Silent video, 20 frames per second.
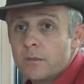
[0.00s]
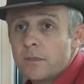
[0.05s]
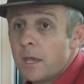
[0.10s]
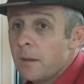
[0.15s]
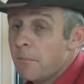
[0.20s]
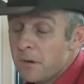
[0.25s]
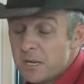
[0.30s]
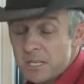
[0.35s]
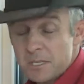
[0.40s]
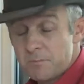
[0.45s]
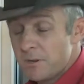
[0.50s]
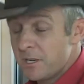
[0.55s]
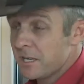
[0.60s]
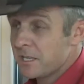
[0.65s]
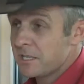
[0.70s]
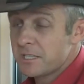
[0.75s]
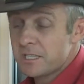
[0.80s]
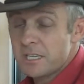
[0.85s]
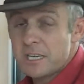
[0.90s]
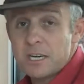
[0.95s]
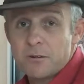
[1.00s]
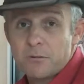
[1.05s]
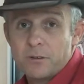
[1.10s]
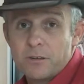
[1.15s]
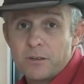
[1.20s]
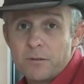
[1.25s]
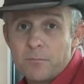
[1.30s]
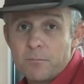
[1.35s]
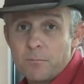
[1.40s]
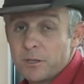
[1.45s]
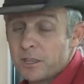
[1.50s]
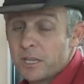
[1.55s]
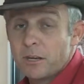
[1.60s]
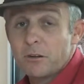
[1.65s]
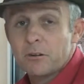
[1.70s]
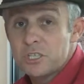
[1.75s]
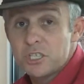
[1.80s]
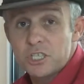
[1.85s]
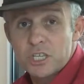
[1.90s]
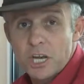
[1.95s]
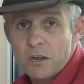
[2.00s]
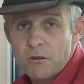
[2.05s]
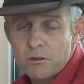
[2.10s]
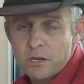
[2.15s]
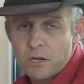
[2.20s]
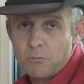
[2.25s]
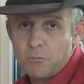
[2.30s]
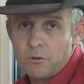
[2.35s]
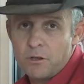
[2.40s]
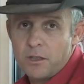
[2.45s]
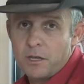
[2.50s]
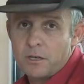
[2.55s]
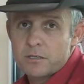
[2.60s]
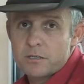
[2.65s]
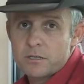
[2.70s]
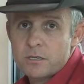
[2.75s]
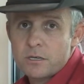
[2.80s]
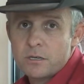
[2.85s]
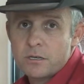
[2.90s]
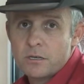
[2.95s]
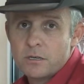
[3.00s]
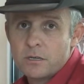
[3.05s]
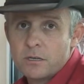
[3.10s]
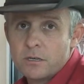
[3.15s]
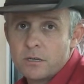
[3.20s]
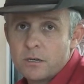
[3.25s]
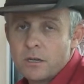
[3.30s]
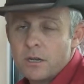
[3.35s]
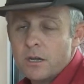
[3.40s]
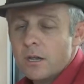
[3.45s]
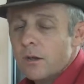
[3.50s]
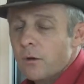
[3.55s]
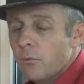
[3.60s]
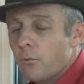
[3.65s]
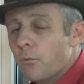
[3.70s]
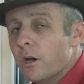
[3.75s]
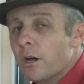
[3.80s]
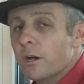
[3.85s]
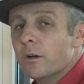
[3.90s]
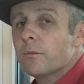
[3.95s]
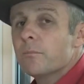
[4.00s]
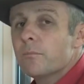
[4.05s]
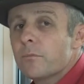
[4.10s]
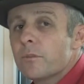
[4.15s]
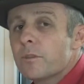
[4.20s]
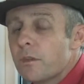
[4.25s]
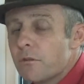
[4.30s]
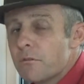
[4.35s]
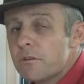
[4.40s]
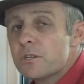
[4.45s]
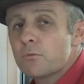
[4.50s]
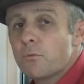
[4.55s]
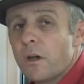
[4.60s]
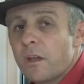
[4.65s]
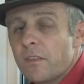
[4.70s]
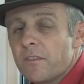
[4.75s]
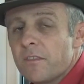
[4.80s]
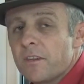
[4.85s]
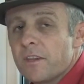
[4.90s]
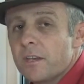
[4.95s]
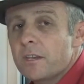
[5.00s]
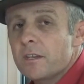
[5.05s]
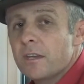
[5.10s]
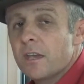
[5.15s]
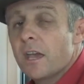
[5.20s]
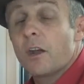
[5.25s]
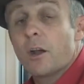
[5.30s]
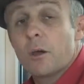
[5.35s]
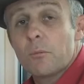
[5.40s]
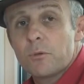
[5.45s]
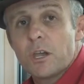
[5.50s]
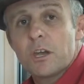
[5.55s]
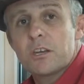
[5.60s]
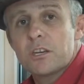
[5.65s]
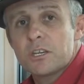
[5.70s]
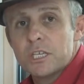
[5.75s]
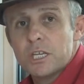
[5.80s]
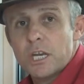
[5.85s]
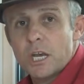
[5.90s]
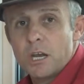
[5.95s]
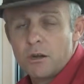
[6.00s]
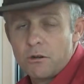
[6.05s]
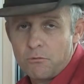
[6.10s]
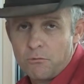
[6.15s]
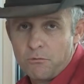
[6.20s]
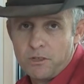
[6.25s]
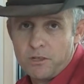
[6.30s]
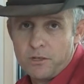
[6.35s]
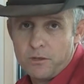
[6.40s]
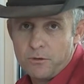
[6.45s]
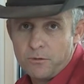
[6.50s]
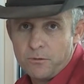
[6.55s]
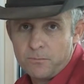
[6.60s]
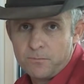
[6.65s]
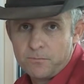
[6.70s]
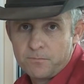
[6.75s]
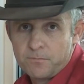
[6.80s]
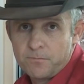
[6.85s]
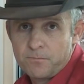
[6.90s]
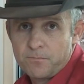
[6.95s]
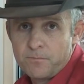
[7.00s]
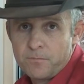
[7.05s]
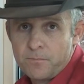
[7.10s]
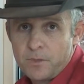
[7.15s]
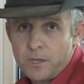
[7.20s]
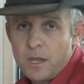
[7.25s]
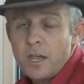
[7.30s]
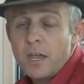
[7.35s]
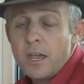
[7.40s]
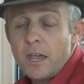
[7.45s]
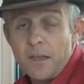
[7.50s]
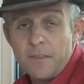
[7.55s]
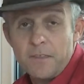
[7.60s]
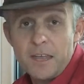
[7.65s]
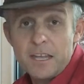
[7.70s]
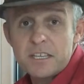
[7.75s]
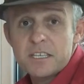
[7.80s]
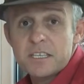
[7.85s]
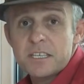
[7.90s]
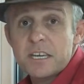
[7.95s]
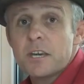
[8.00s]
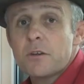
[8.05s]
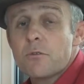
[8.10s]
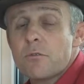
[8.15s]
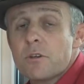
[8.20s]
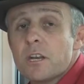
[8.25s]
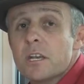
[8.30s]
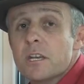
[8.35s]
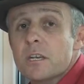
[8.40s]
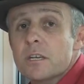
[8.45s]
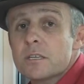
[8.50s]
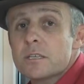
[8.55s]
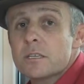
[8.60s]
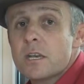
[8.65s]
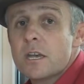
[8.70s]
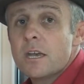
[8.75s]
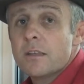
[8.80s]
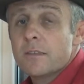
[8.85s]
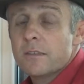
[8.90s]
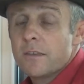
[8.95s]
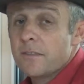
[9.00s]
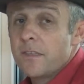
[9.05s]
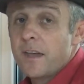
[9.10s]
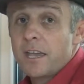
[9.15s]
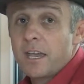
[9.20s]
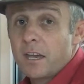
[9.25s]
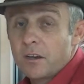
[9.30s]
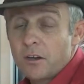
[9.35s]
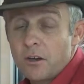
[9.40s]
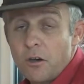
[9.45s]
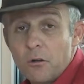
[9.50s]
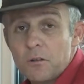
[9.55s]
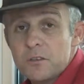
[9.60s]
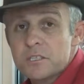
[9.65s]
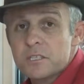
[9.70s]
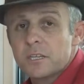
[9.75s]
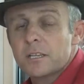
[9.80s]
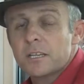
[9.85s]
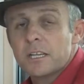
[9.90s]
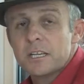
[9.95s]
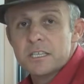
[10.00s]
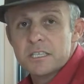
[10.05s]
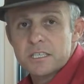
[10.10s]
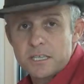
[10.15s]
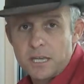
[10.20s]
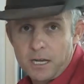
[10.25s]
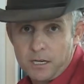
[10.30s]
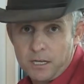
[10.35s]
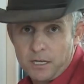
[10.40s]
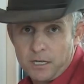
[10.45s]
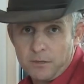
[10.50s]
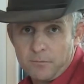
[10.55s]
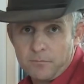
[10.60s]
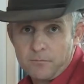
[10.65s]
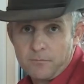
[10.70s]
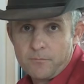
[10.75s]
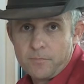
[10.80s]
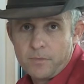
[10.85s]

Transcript: There must be a secret, but they're not sharing it with us. Well, there is one thing, and I'm going to share it with you. And that secret is that they are constantly studying.